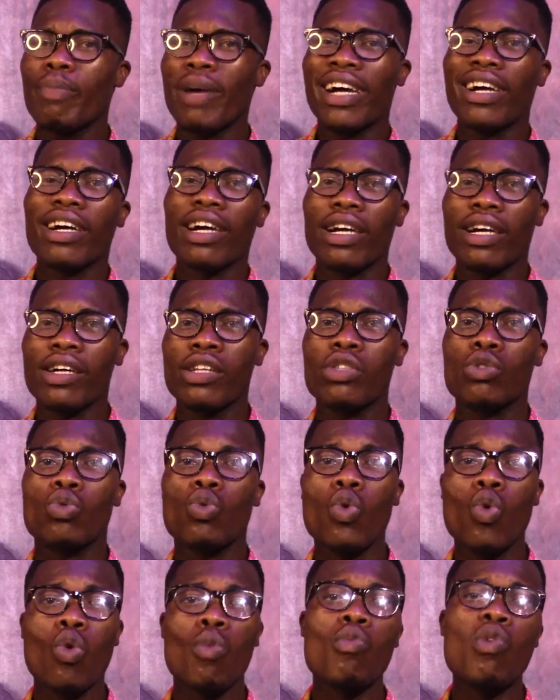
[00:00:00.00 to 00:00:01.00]
bank account so
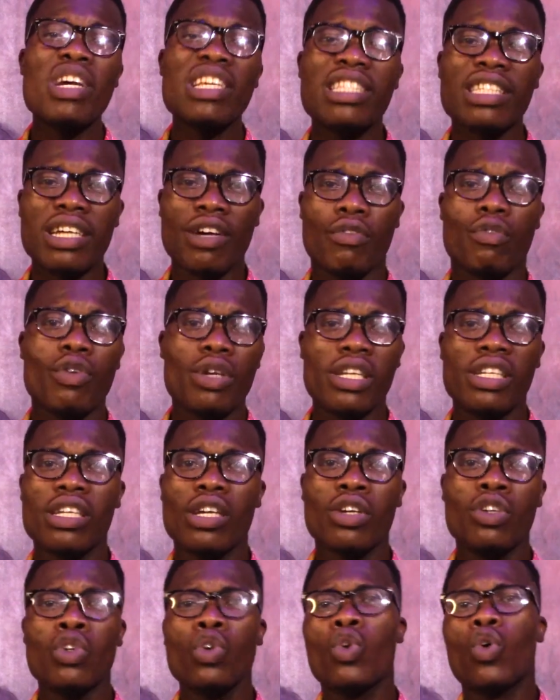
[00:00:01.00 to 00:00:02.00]
omo iska for ni there